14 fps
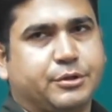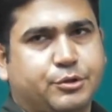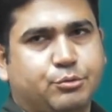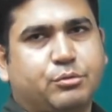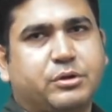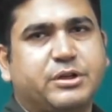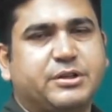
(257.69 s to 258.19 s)

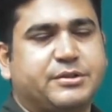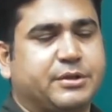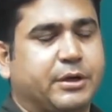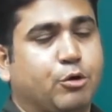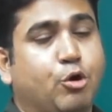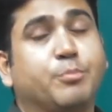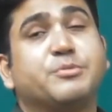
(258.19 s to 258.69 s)
towards
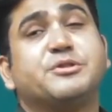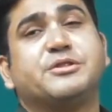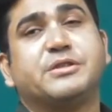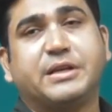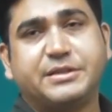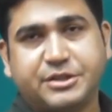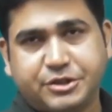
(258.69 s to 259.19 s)

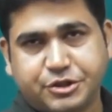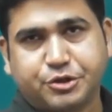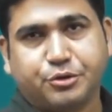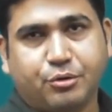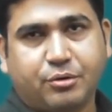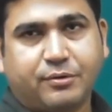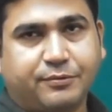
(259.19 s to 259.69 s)
homogenization
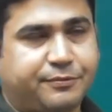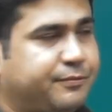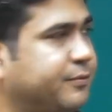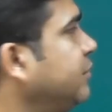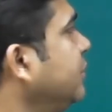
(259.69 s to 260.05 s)
of